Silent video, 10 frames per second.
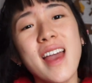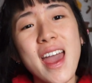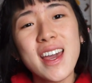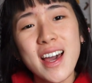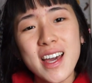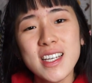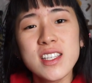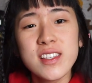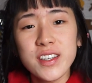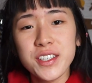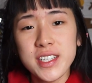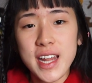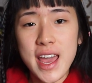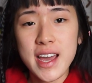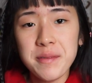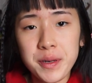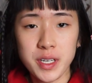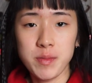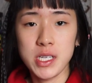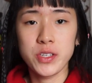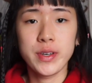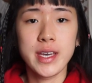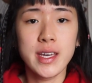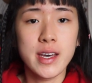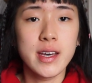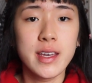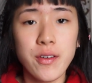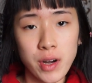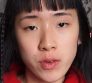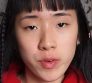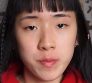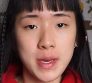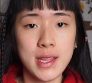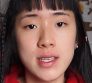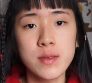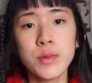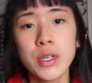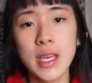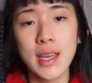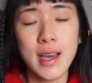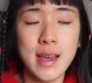Hey guys, so today I'm going to be doing a get ready with me this morning.